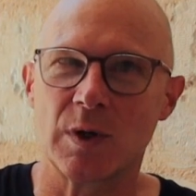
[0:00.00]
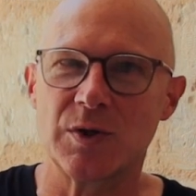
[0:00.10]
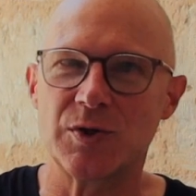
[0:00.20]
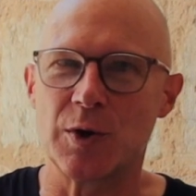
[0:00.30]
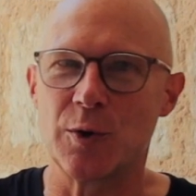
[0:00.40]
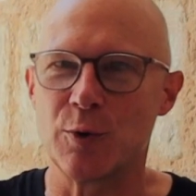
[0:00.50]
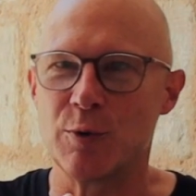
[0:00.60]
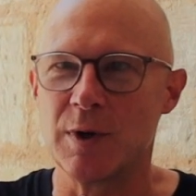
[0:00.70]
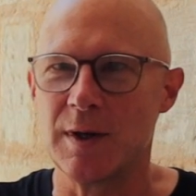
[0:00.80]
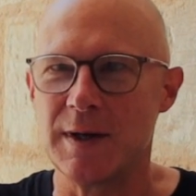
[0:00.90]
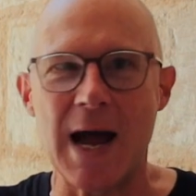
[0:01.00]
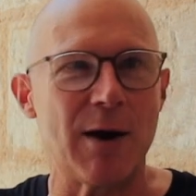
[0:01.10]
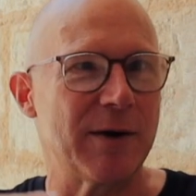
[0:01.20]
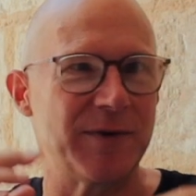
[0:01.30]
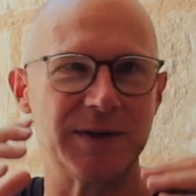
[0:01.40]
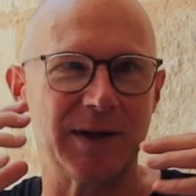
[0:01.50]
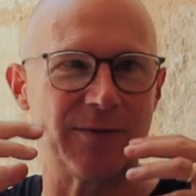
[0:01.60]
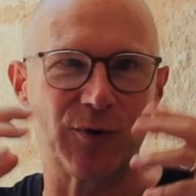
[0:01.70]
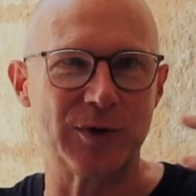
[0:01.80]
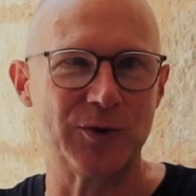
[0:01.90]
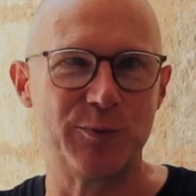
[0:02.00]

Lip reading: So now if we're